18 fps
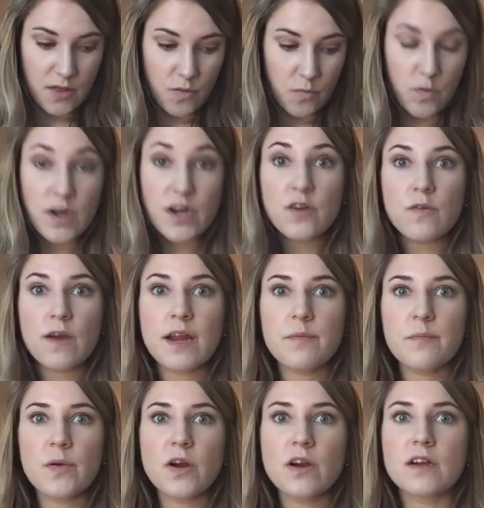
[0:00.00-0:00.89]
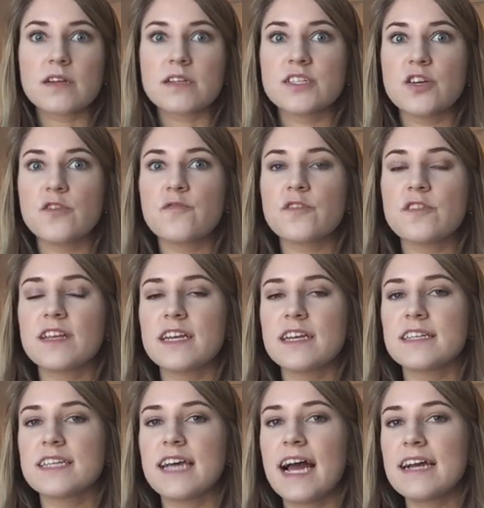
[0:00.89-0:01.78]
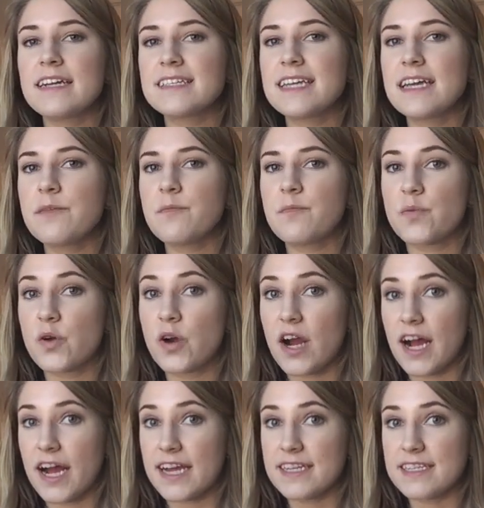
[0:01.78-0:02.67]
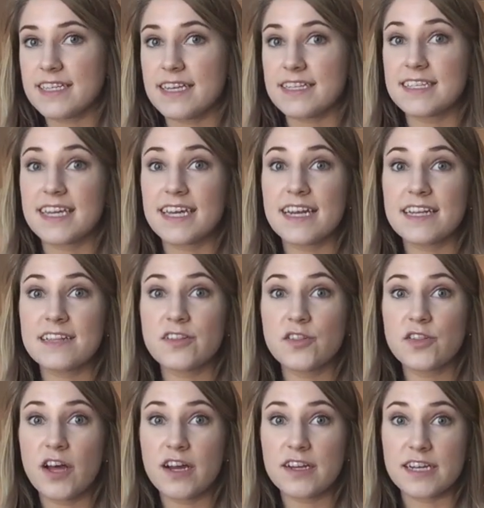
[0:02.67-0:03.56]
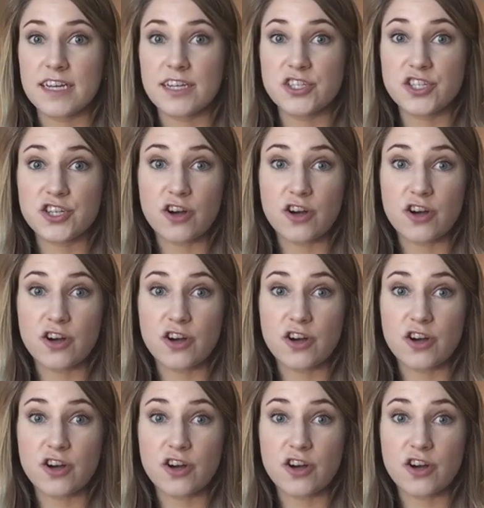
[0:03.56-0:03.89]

what a great perk. So for the exact same price as getting the luggage,